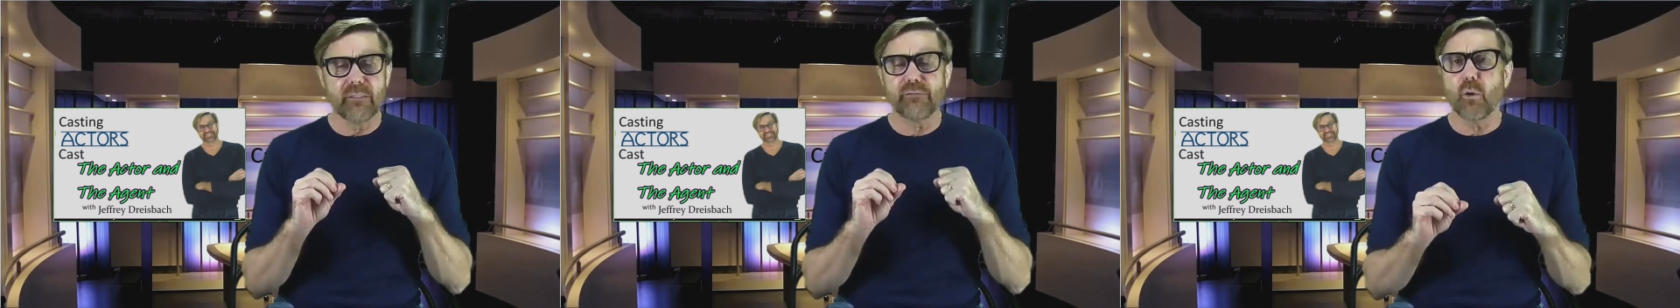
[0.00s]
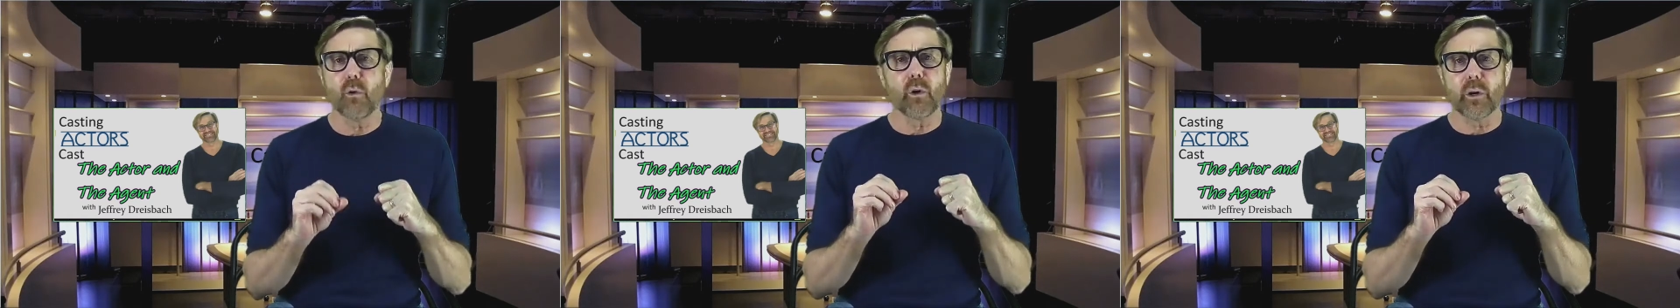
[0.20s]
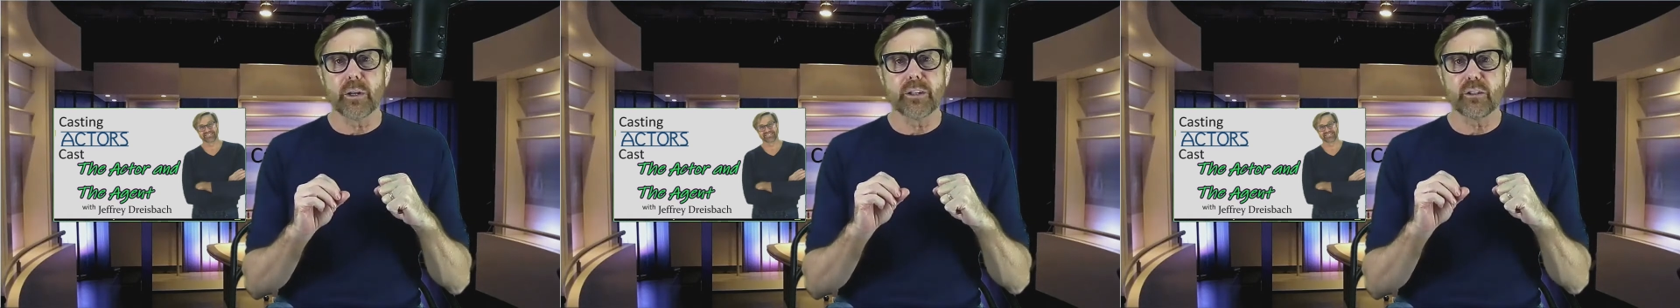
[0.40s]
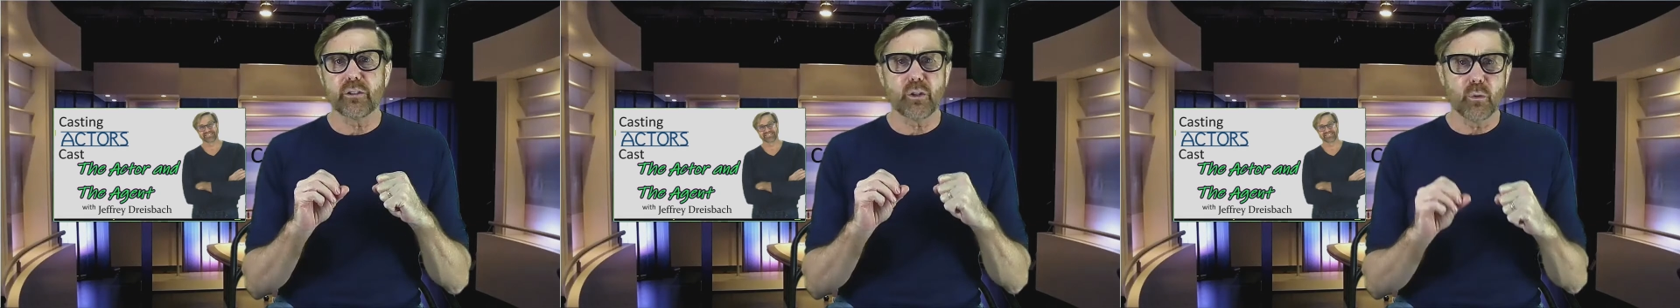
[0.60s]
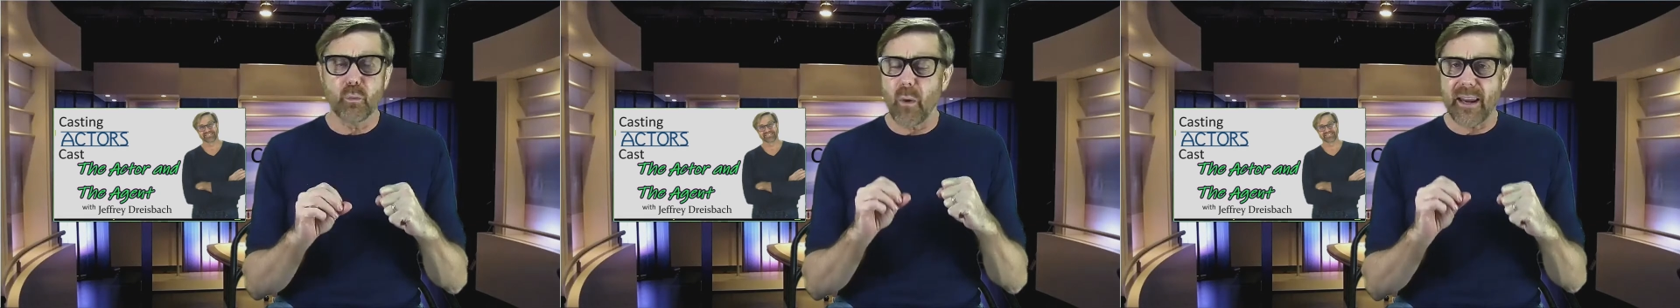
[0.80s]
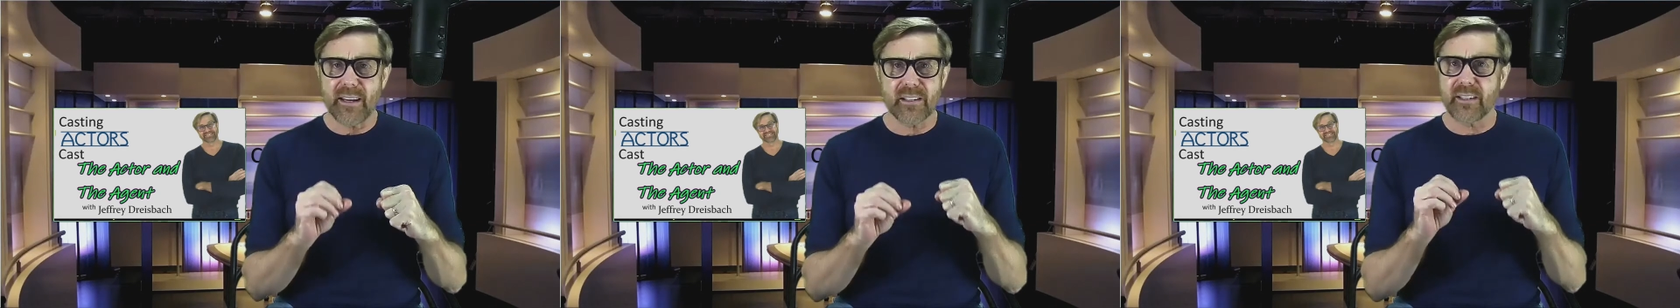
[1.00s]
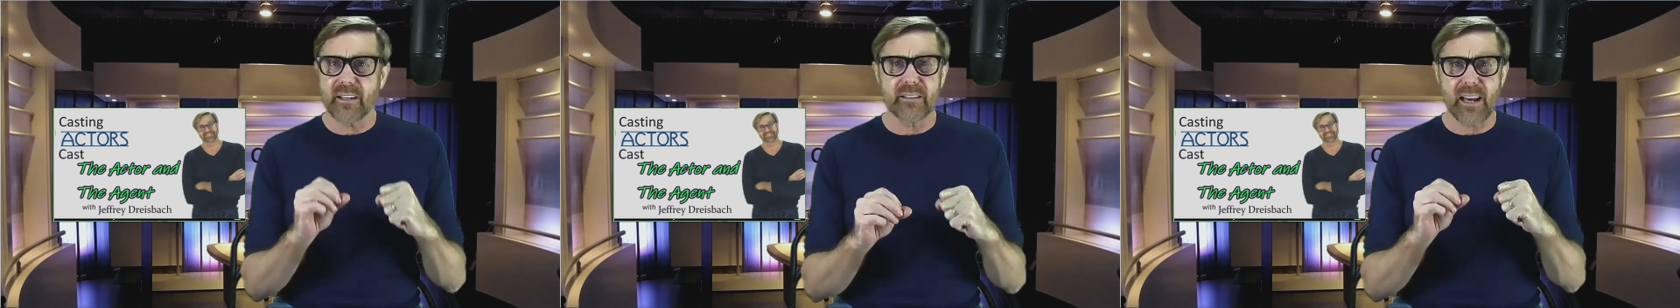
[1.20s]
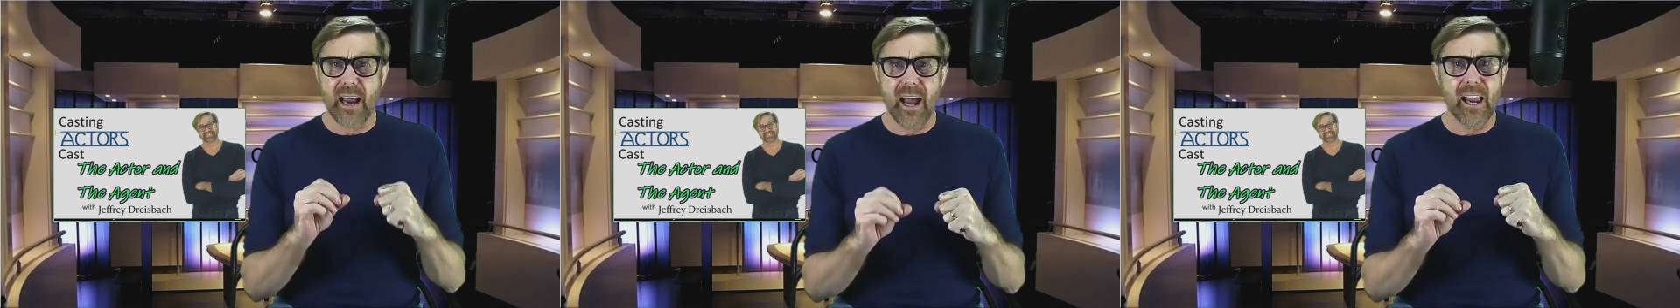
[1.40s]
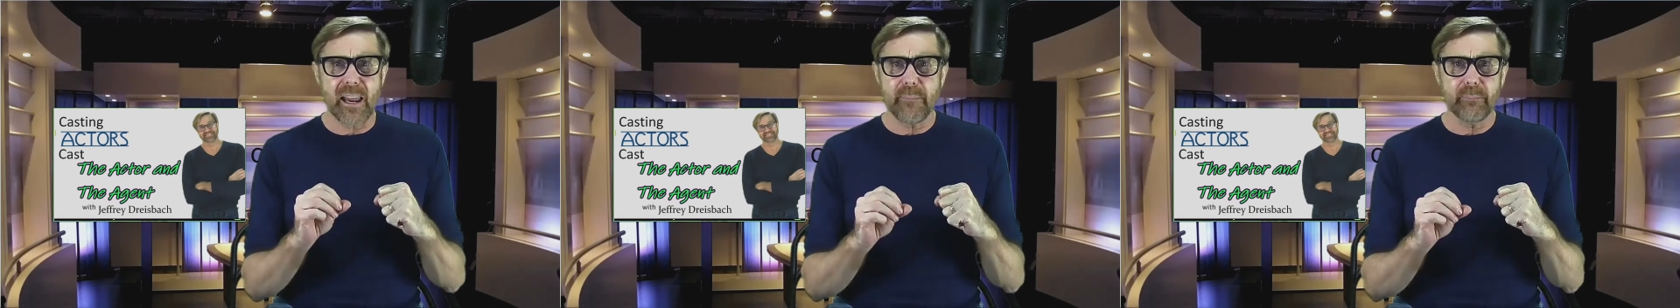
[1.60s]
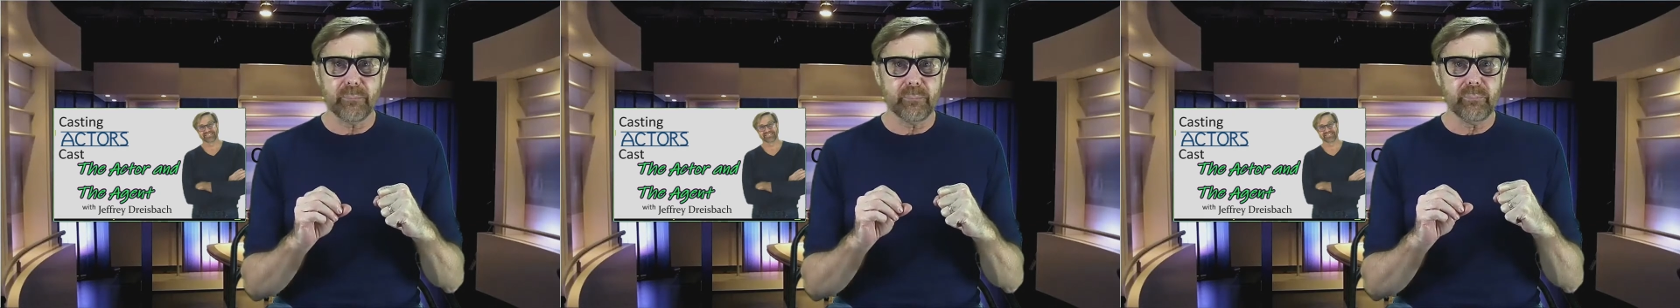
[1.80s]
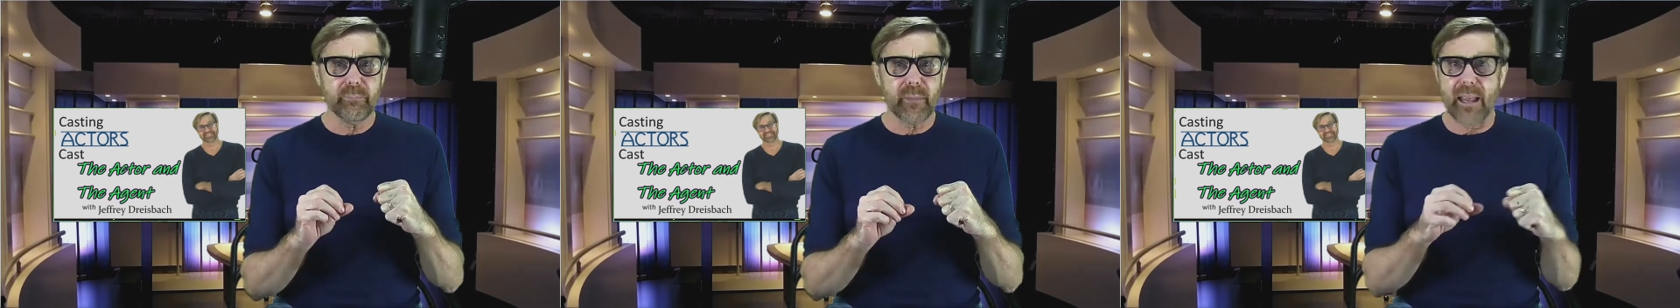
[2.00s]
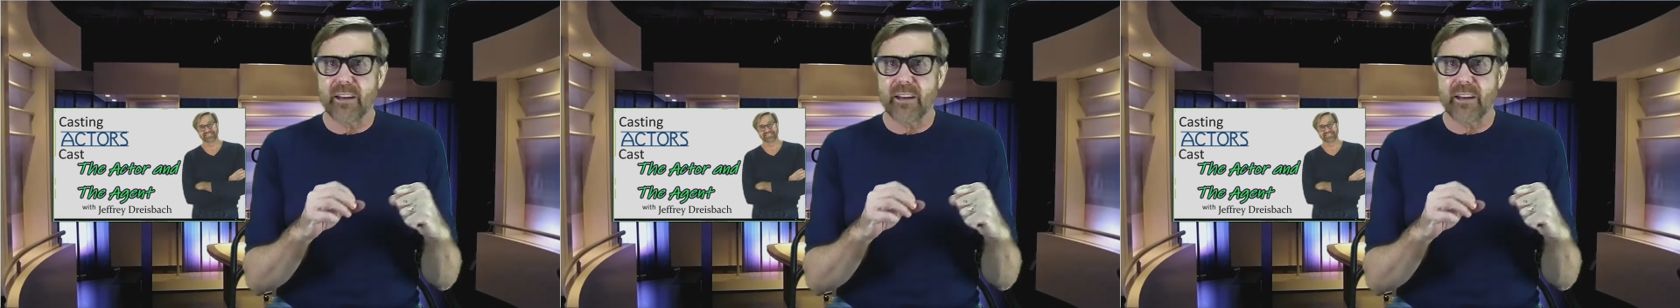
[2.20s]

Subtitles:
afford to waste time